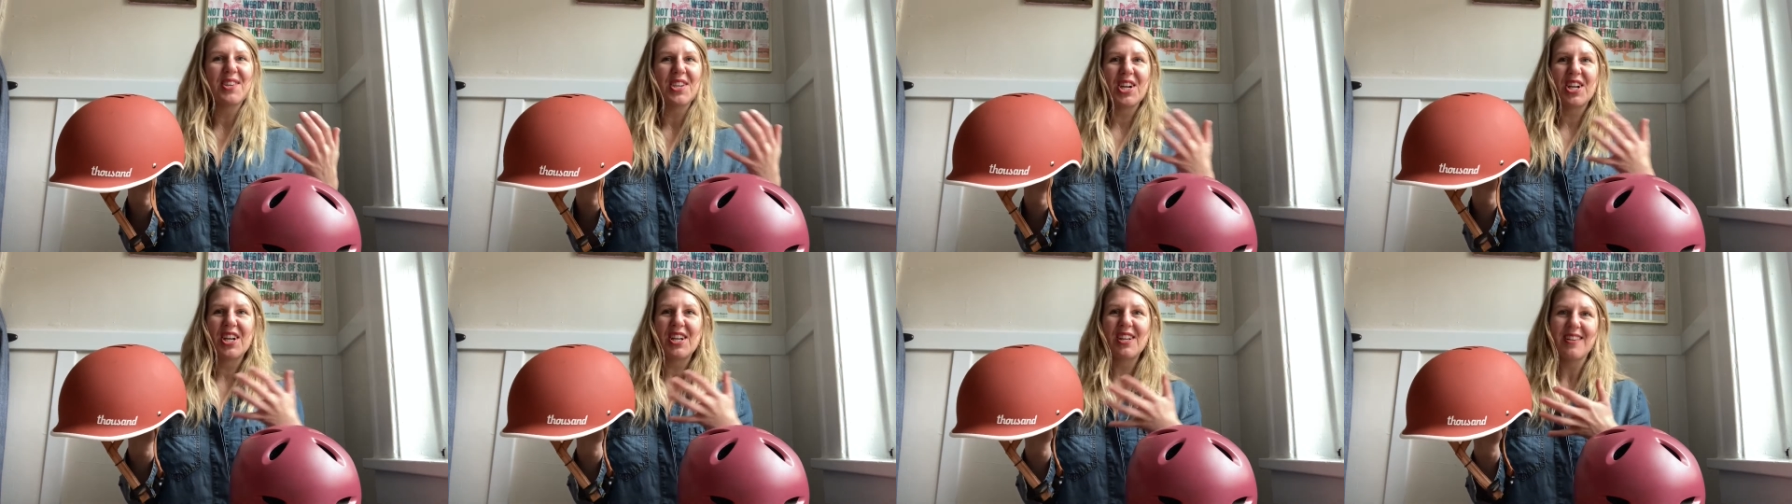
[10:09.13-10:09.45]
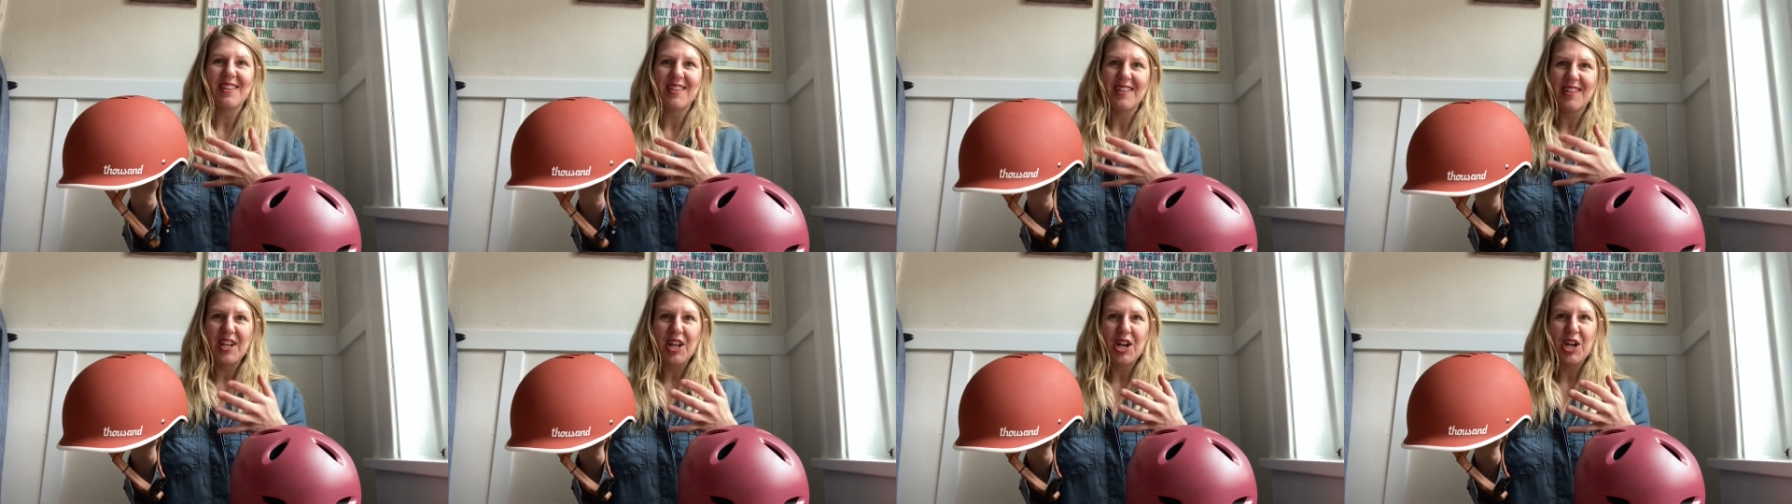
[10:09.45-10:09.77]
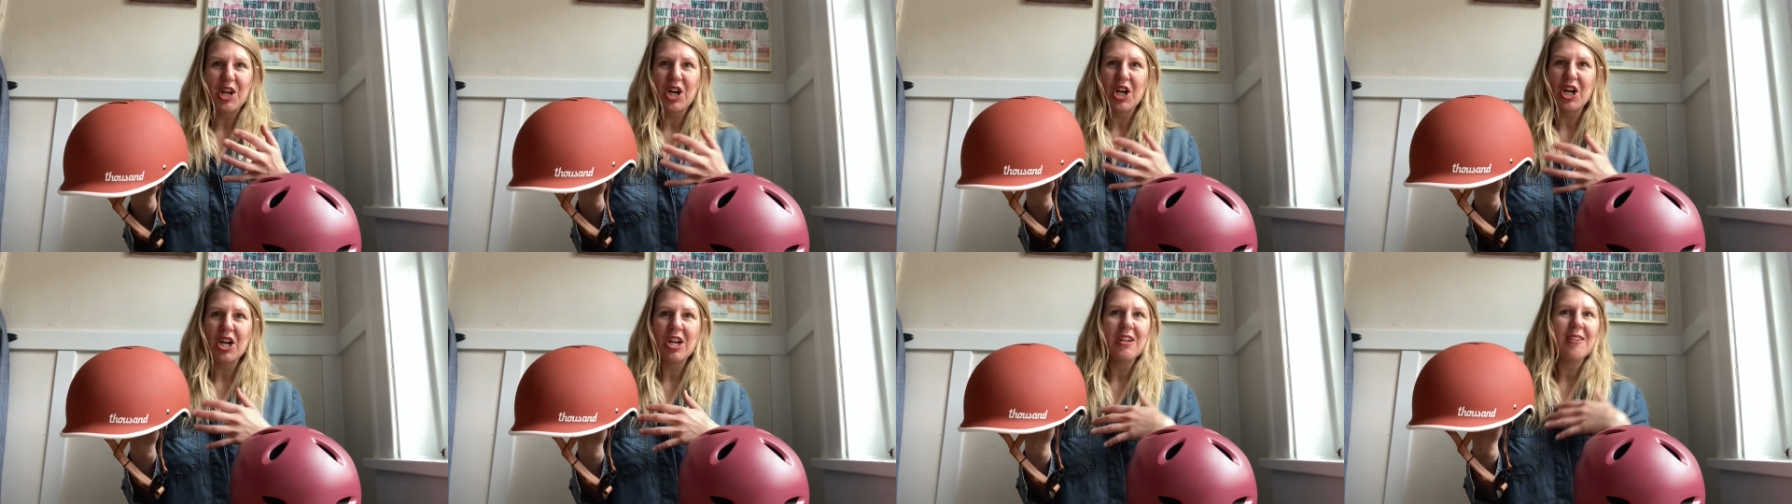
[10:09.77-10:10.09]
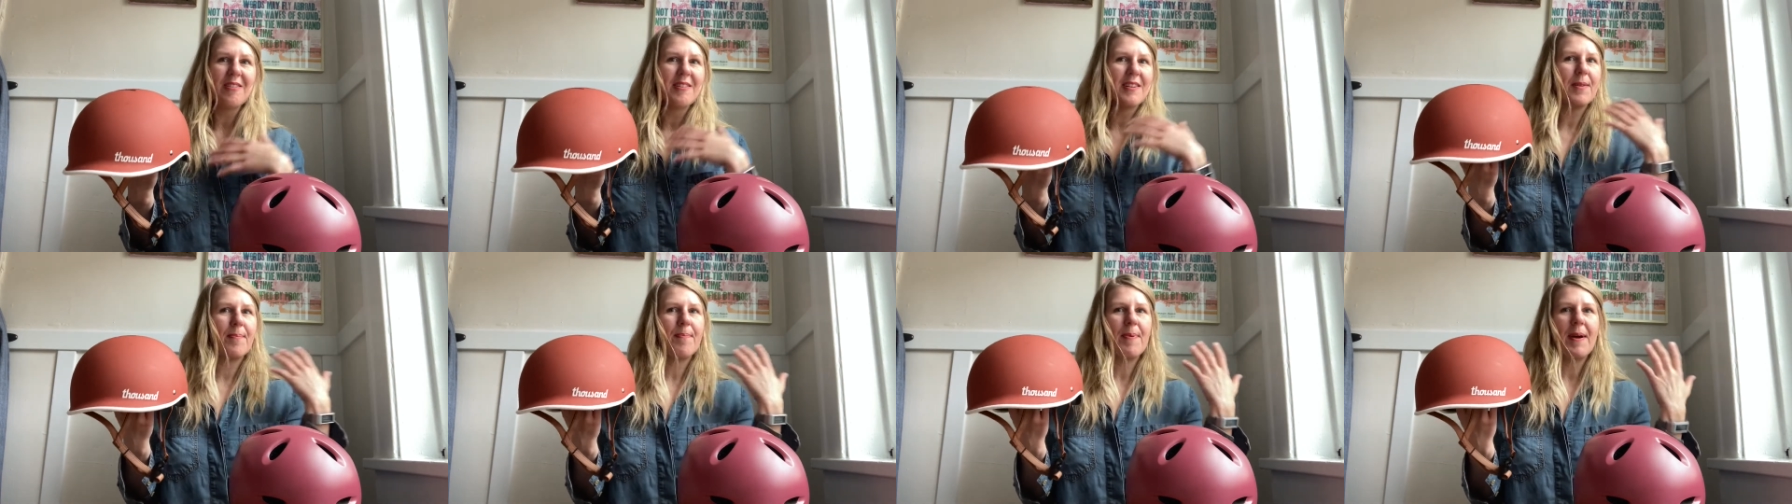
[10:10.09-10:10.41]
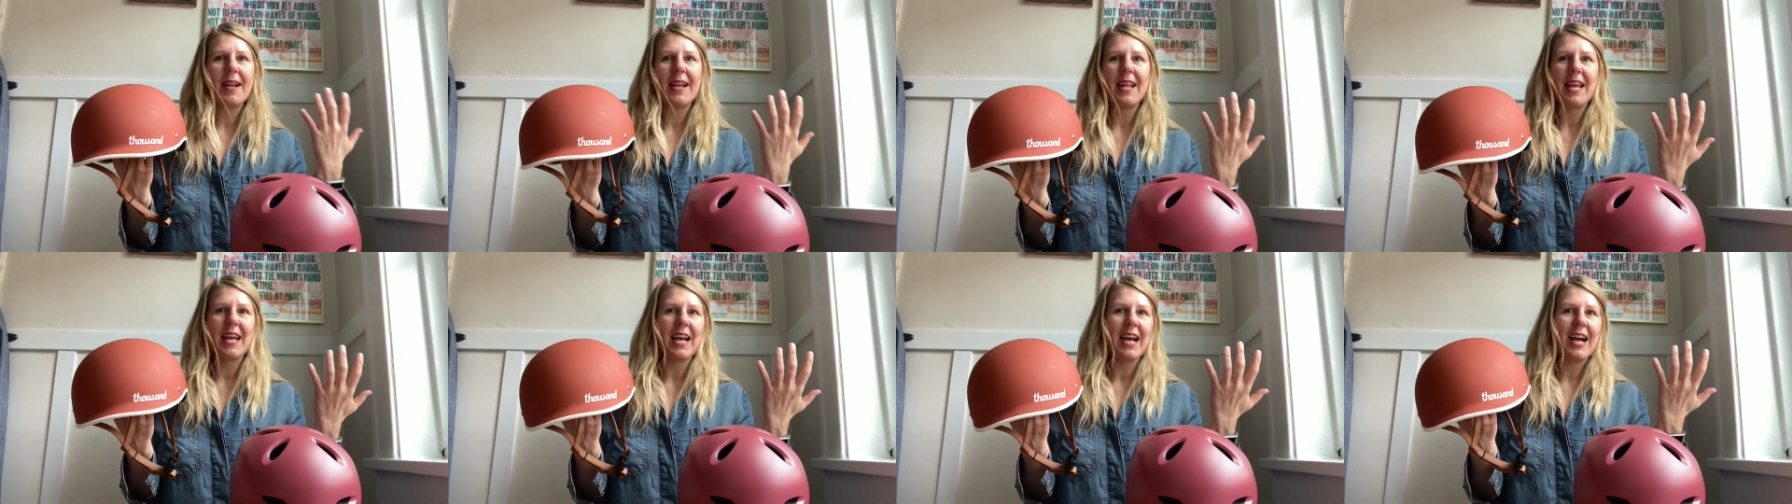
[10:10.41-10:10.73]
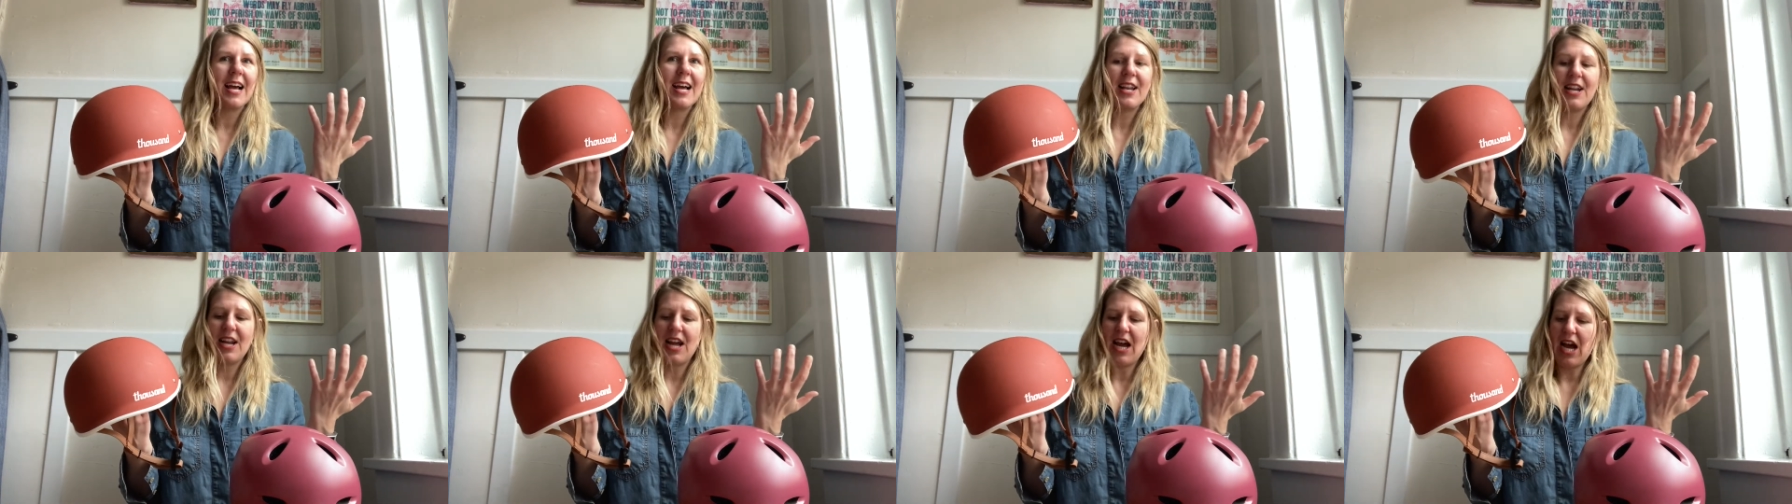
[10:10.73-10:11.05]
to consider depending
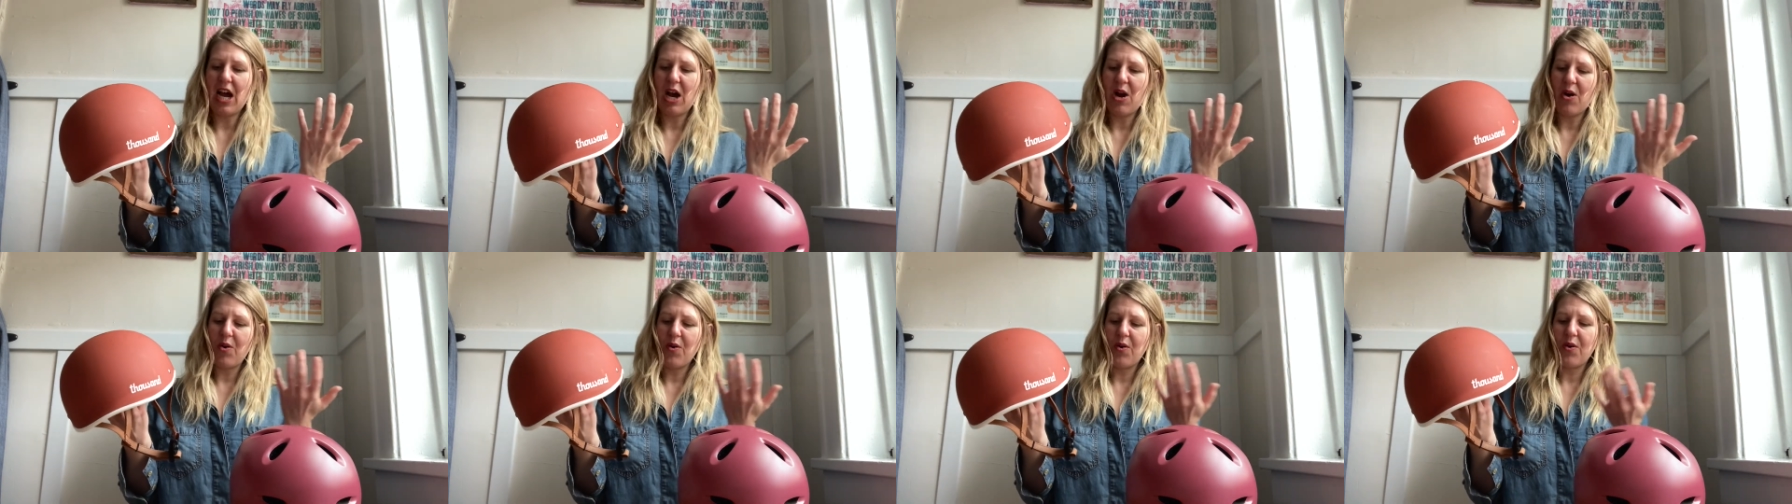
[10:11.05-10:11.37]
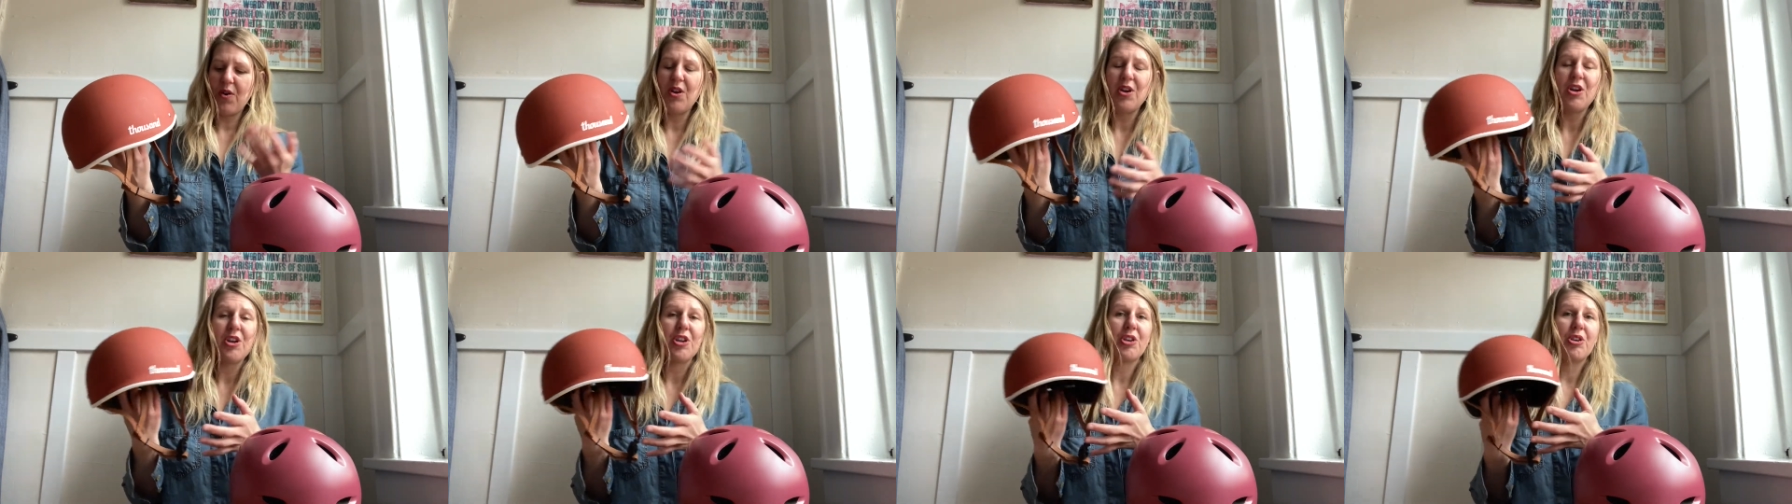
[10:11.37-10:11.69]
on how